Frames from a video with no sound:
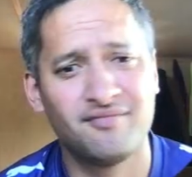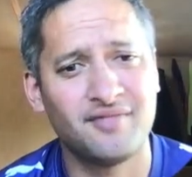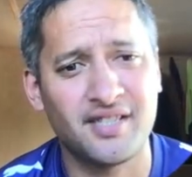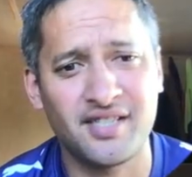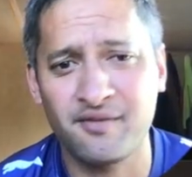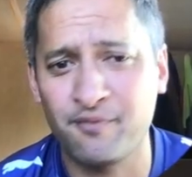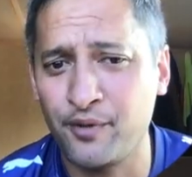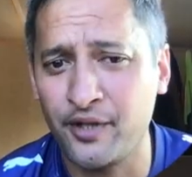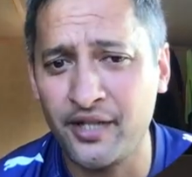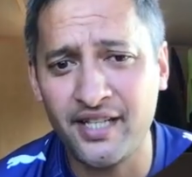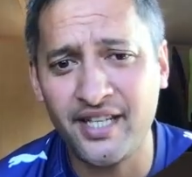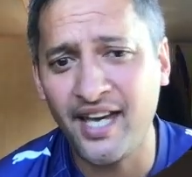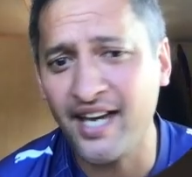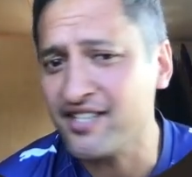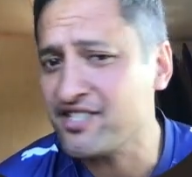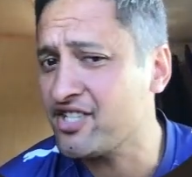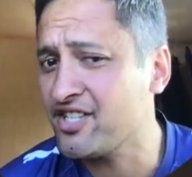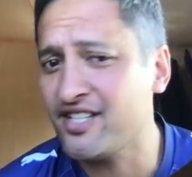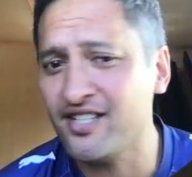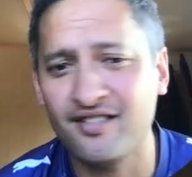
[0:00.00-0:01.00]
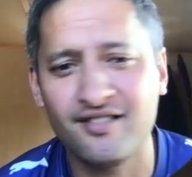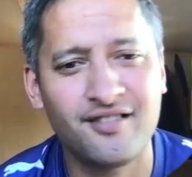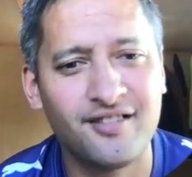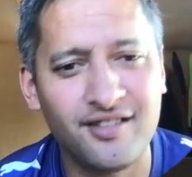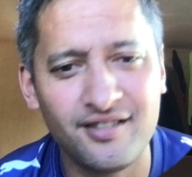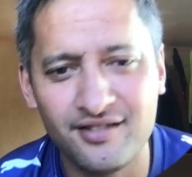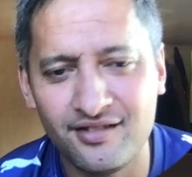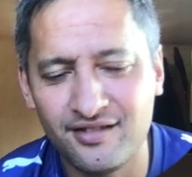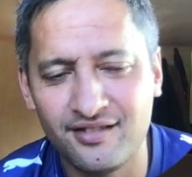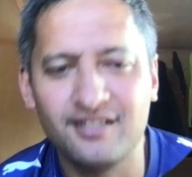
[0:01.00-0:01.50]
This is pretty catchy.
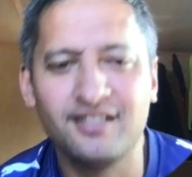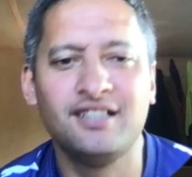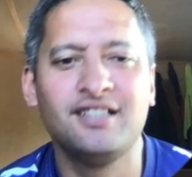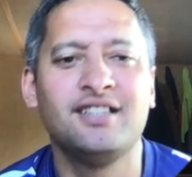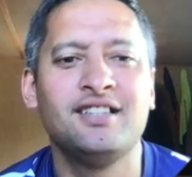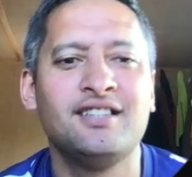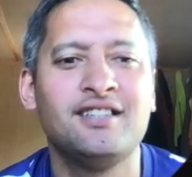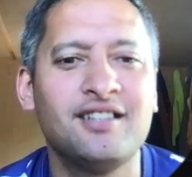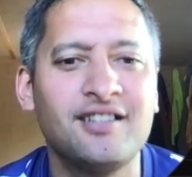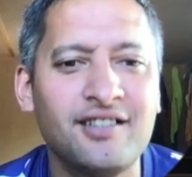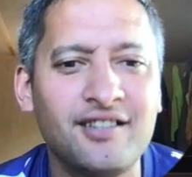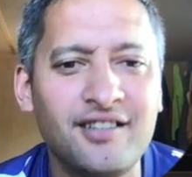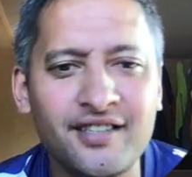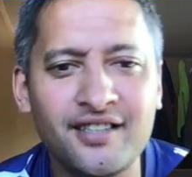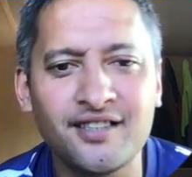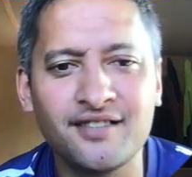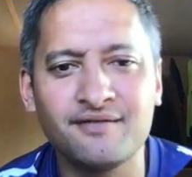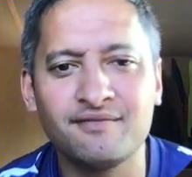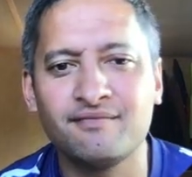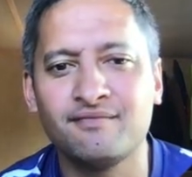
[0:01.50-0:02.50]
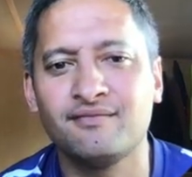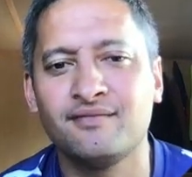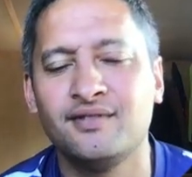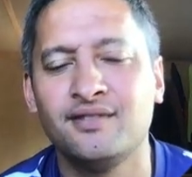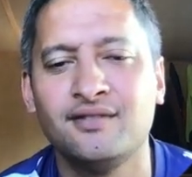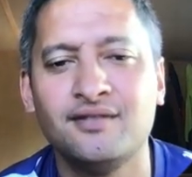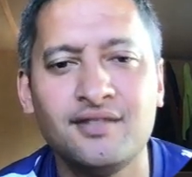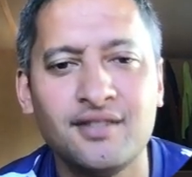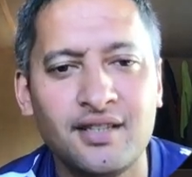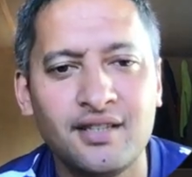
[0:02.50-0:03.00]
I like it.
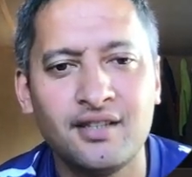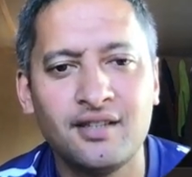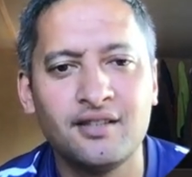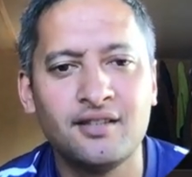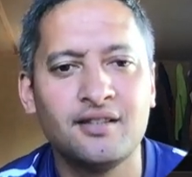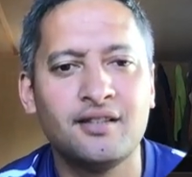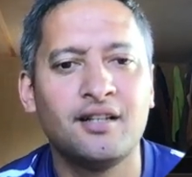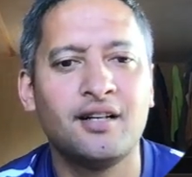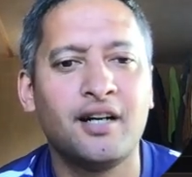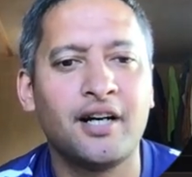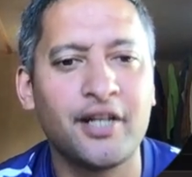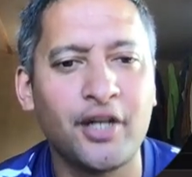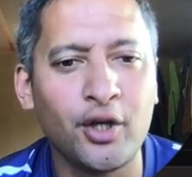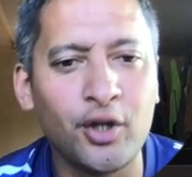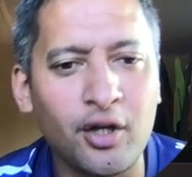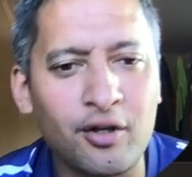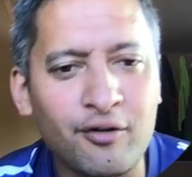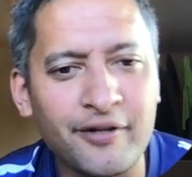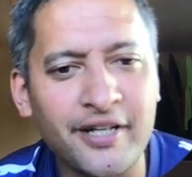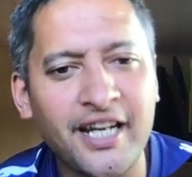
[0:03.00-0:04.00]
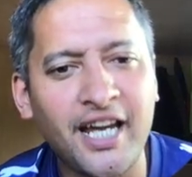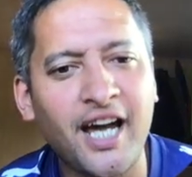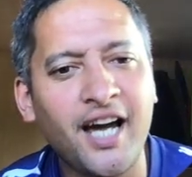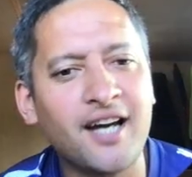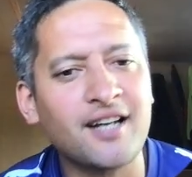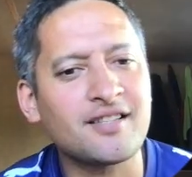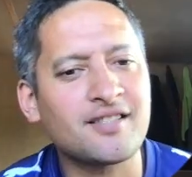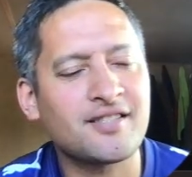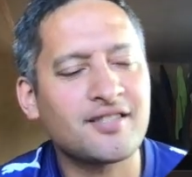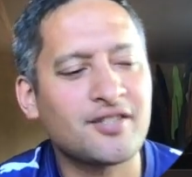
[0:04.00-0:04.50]
I know a lot of reggae
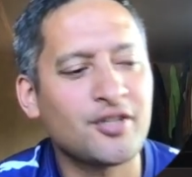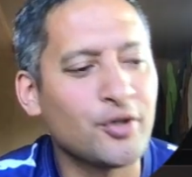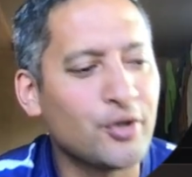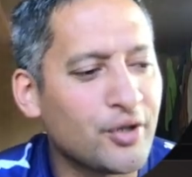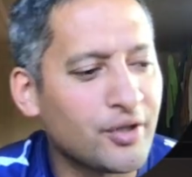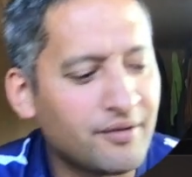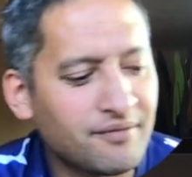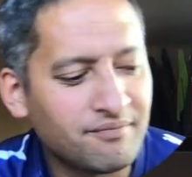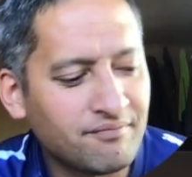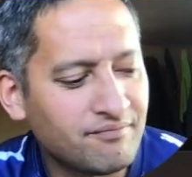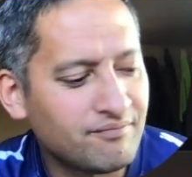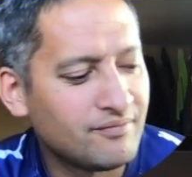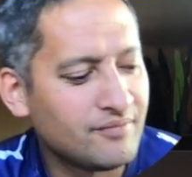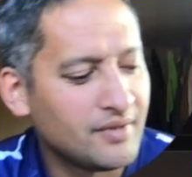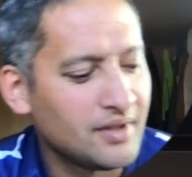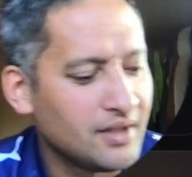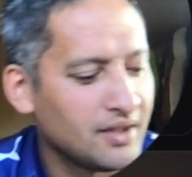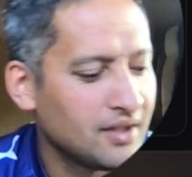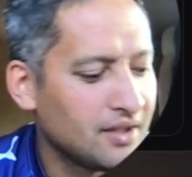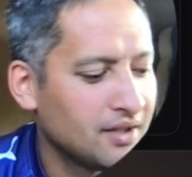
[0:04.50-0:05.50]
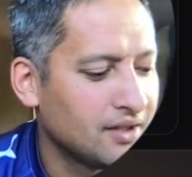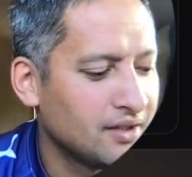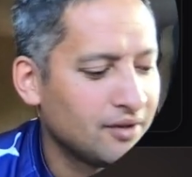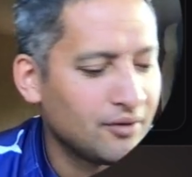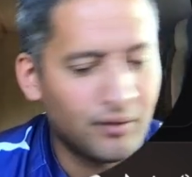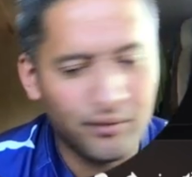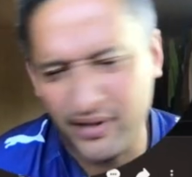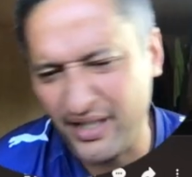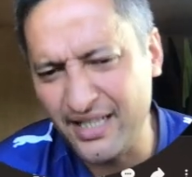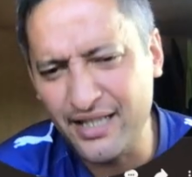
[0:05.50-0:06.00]
artists who could,
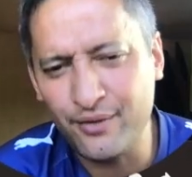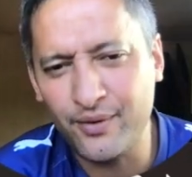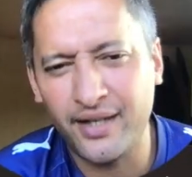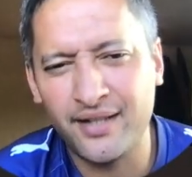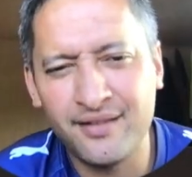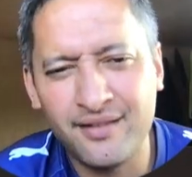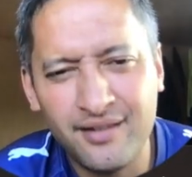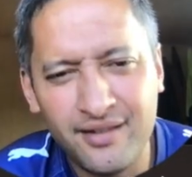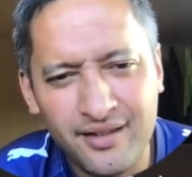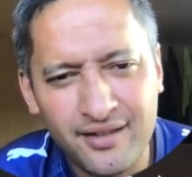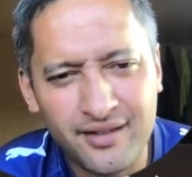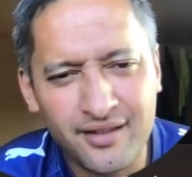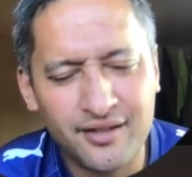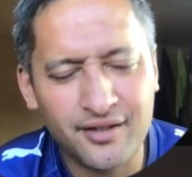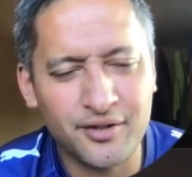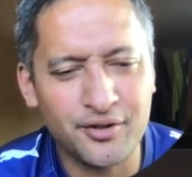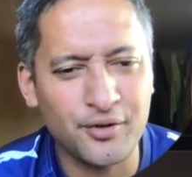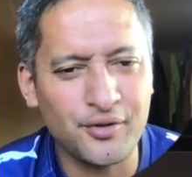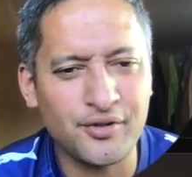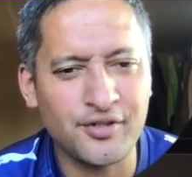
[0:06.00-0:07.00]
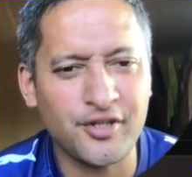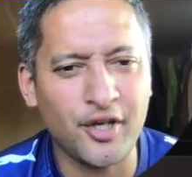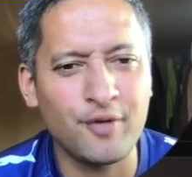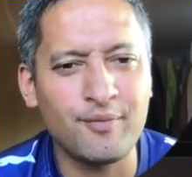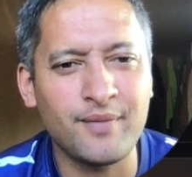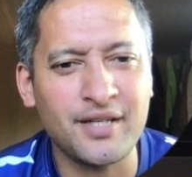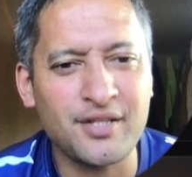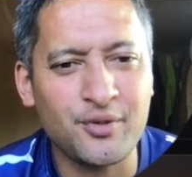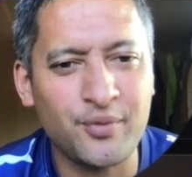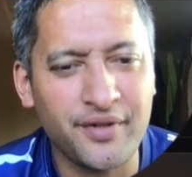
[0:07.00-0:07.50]
or anyone could do so
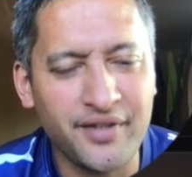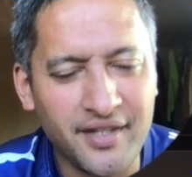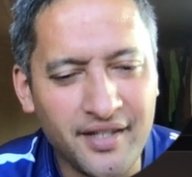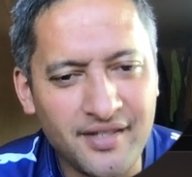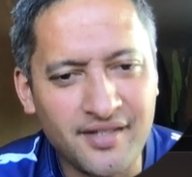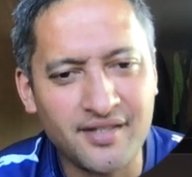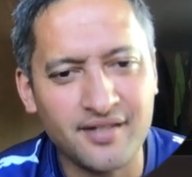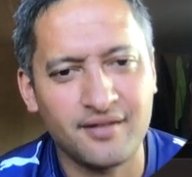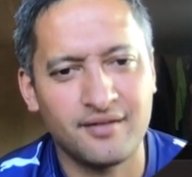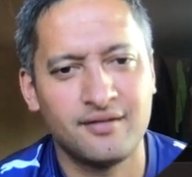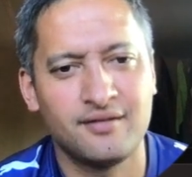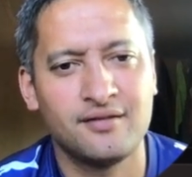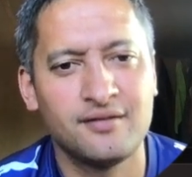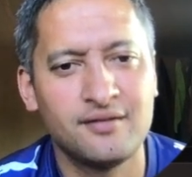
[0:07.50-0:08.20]
much with this.